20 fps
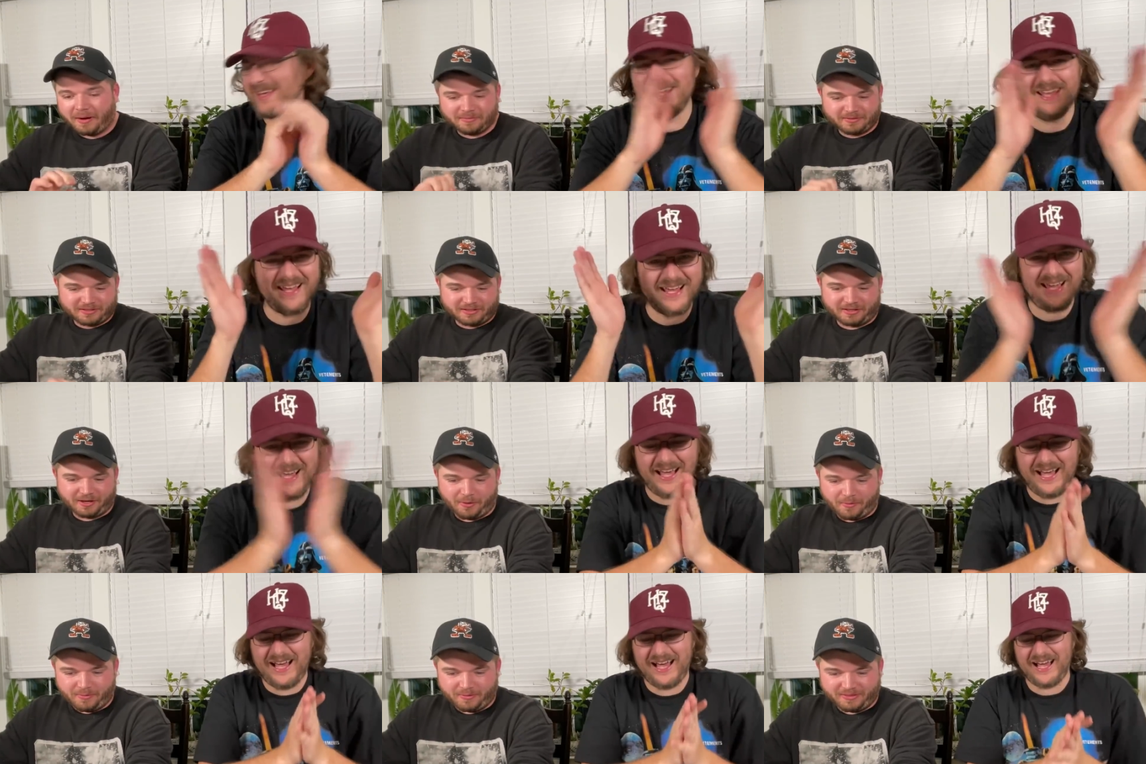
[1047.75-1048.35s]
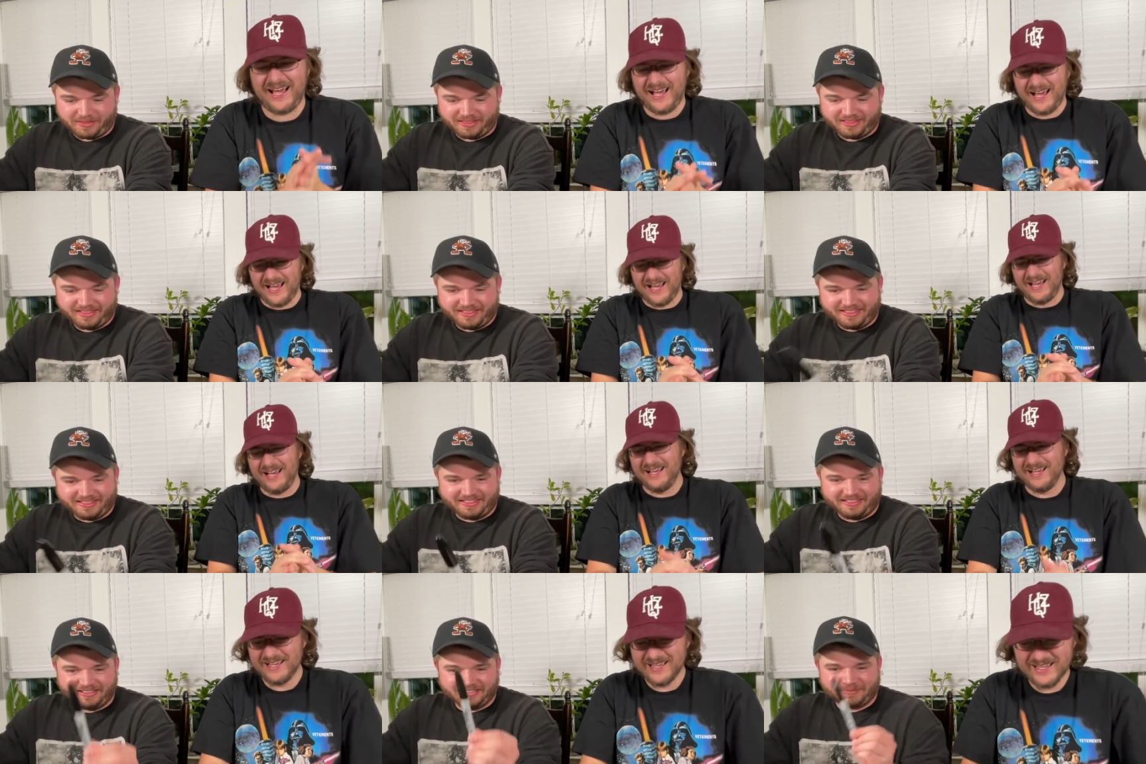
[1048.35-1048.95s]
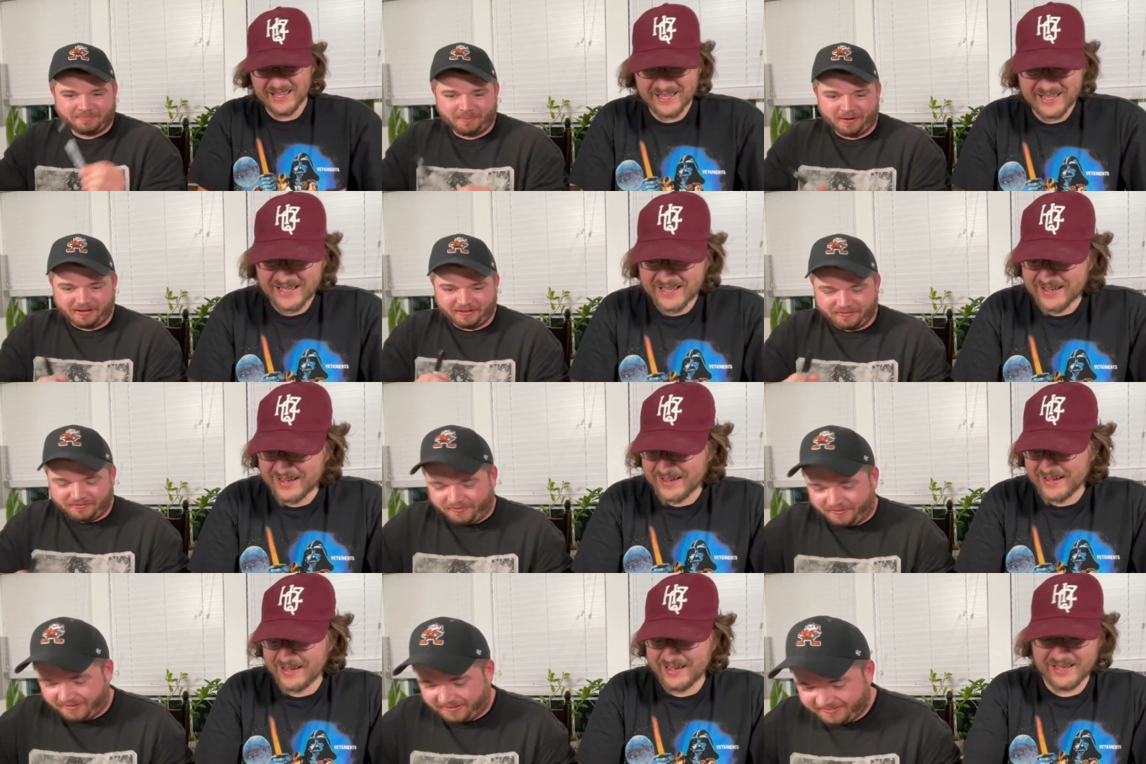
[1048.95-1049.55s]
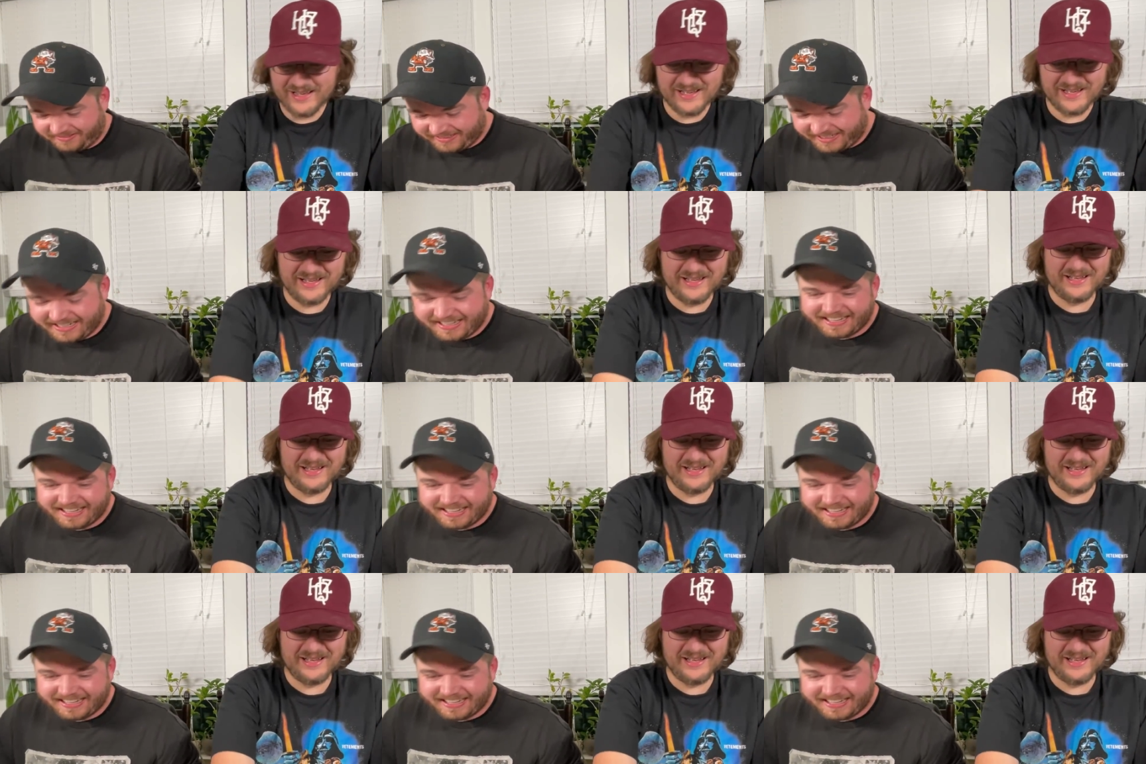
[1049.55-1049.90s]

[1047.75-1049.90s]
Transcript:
Speaker 1: I'm just going to go with this by default.